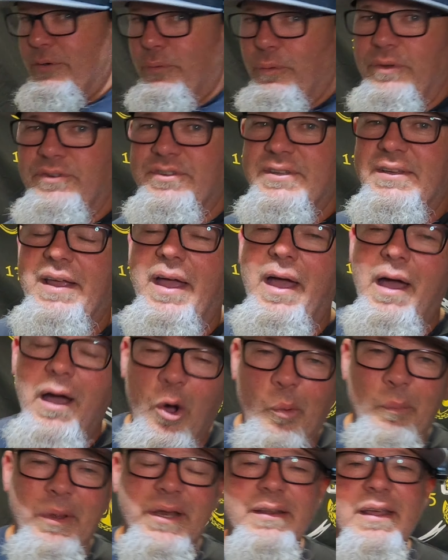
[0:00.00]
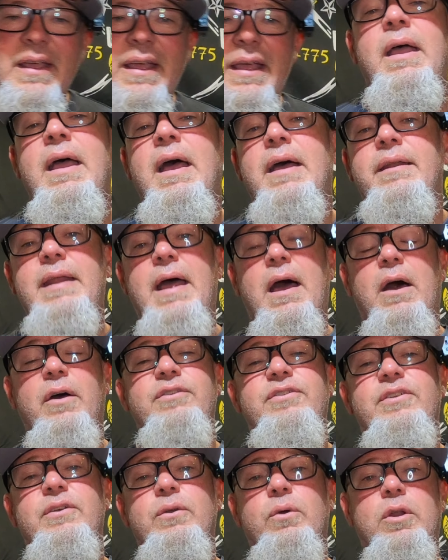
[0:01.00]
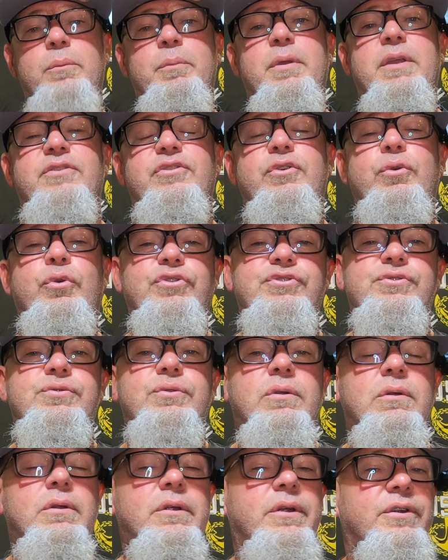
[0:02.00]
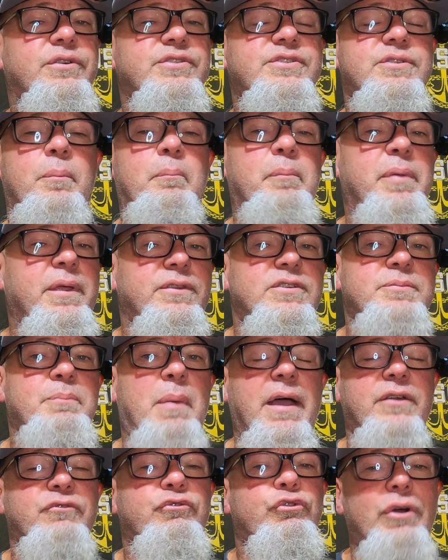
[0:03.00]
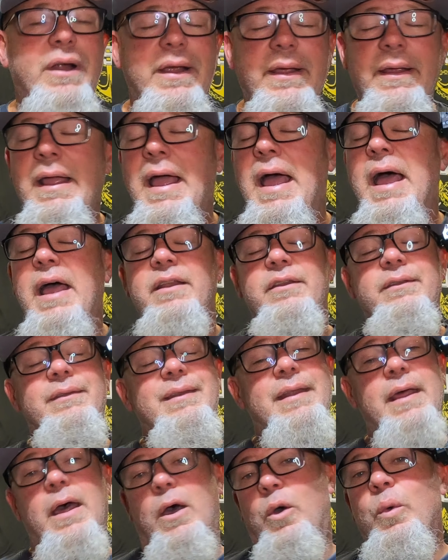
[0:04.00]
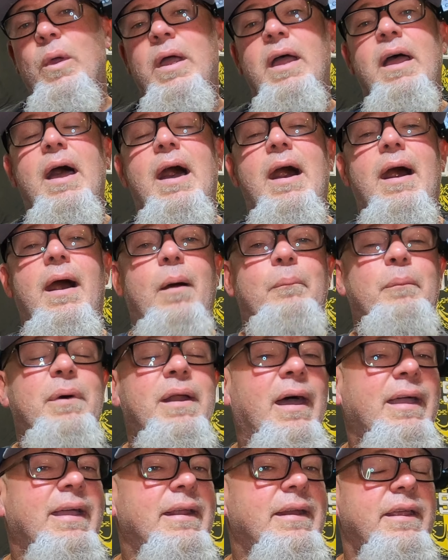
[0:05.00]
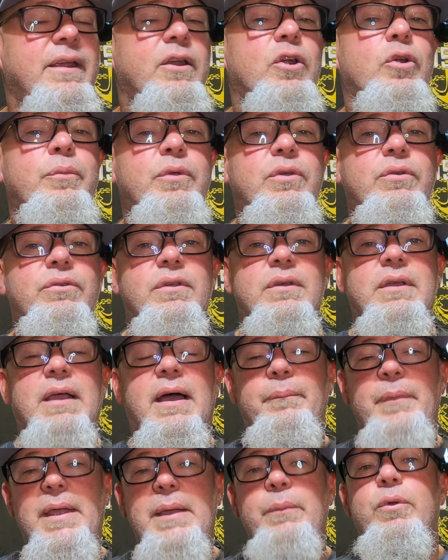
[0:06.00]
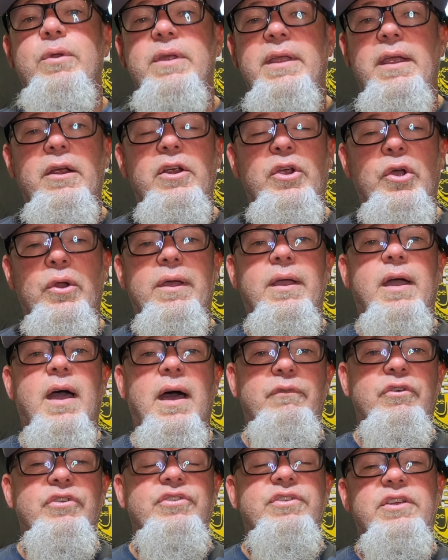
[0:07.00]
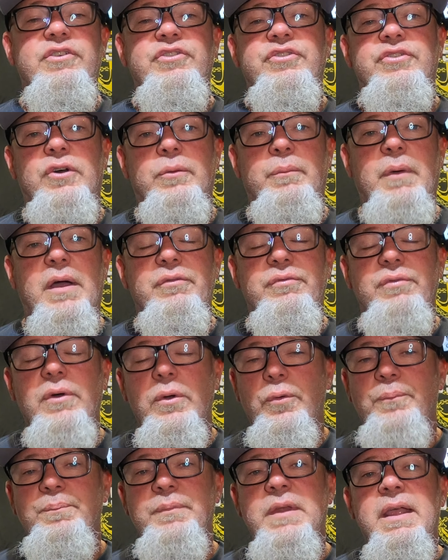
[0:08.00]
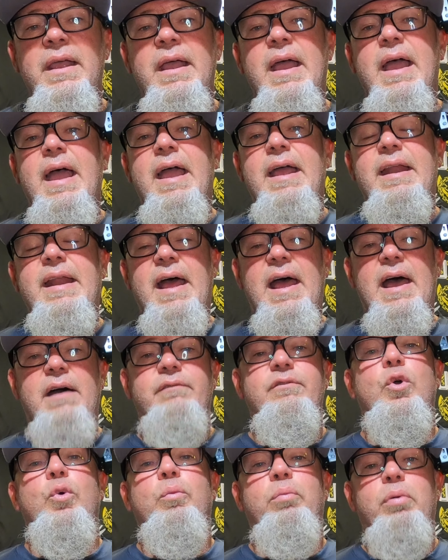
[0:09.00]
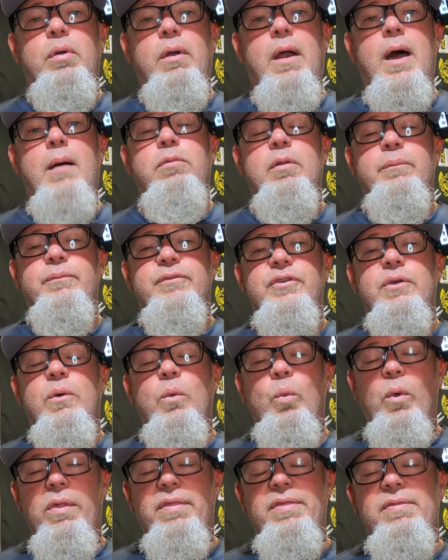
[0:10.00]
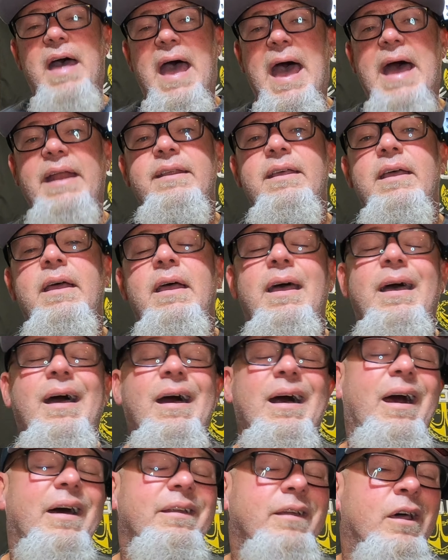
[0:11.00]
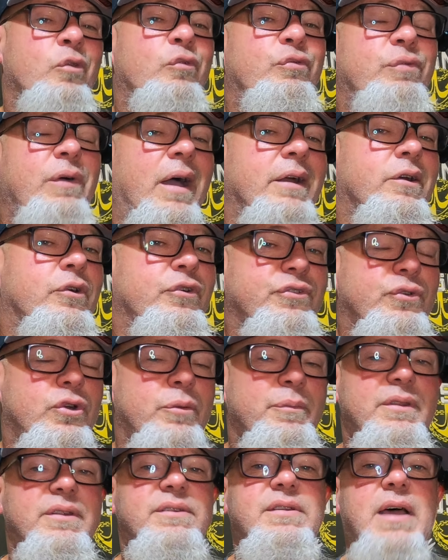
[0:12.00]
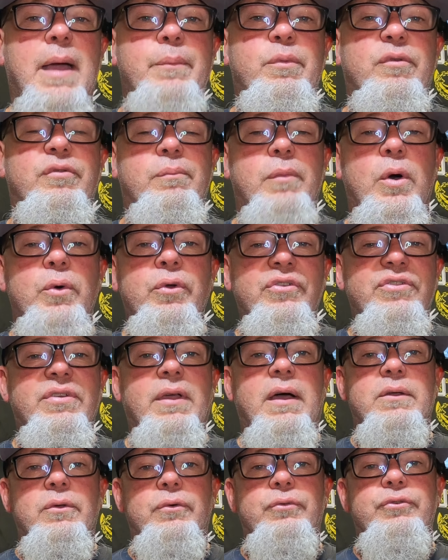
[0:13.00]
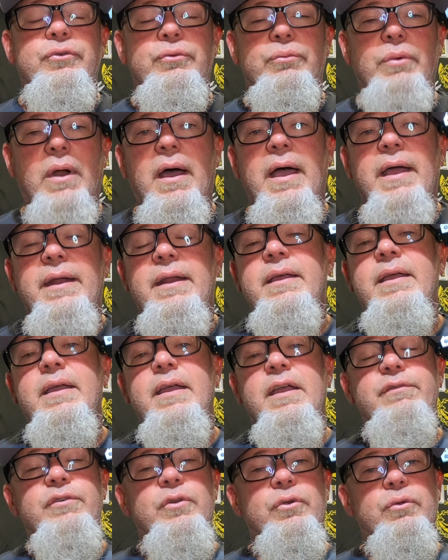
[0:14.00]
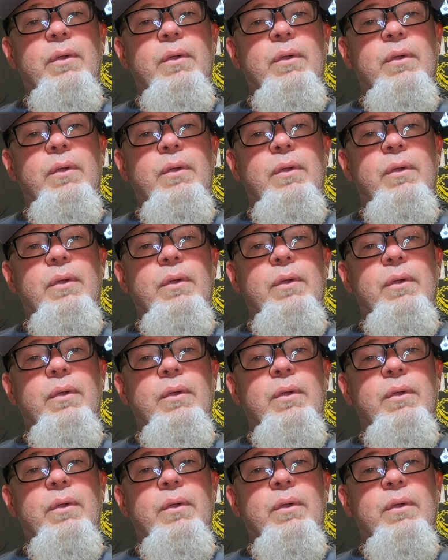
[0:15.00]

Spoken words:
noisy helmet. Now, is it going to be as crystal clear as some Beats by Dre? No, but I can hear music. I'm able to carry on a conversation on my phone and have no problems with that. Another factor is going to be the type of motorcycle you ride. If you're